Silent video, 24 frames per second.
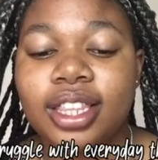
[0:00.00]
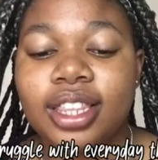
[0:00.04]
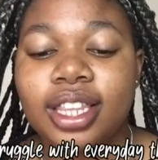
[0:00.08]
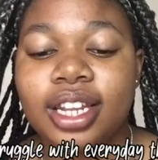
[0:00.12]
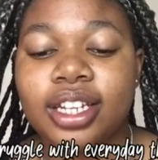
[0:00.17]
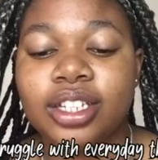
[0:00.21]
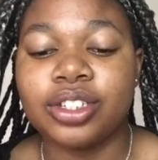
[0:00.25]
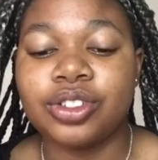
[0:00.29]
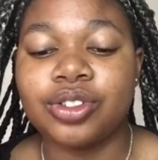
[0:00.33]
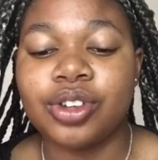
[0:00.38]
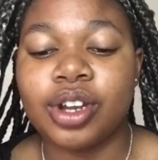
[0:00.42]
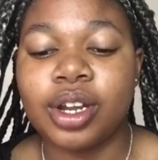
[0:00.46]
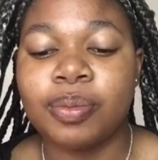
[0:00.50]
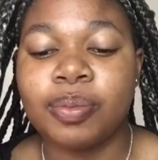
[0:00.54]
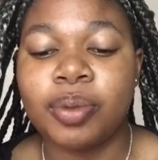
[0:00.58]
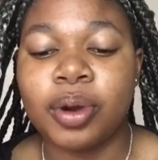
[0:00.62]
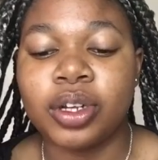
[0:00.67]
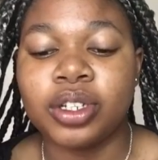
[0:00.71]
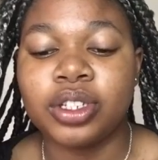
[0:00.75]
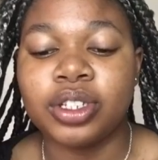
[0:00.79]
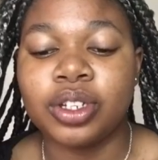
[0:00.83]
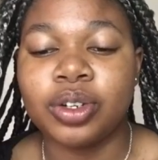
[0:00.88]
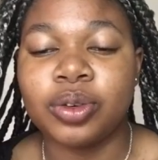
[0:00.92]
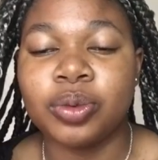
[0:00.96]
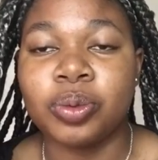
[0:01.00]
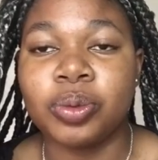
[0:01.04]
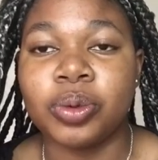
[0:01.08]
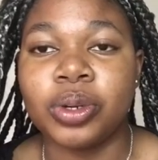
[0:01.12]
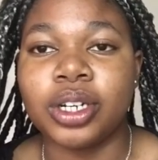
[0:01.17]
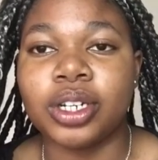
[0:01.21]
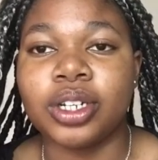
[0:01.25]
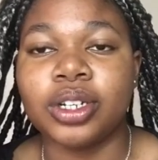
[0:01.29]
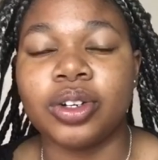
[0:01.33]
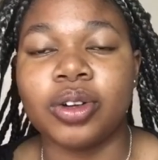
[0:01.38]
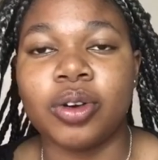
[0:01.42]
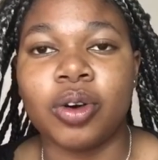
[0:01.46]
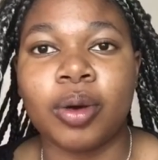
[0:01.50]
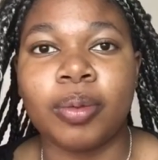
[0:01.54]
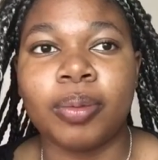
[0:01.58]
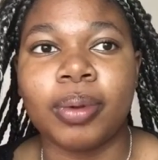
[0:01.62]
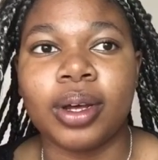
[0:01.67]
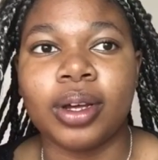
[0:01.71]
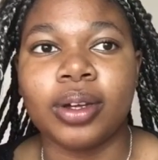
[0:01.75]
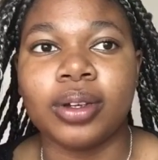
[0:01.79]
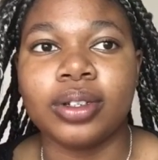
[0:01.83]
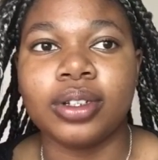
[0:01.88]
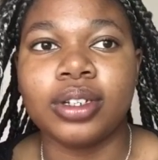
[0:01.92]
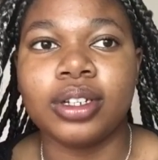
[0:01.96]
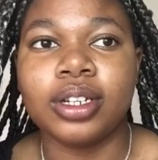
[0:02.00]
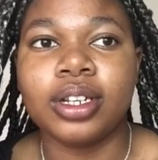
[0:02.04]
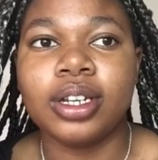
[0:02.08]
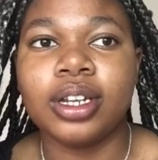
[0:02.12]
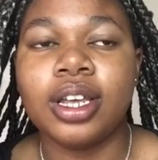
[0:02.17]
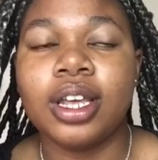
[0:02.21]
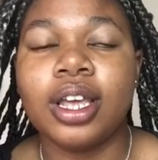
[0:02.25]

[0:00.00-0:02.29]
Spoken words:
that a straight person wouldn't know about?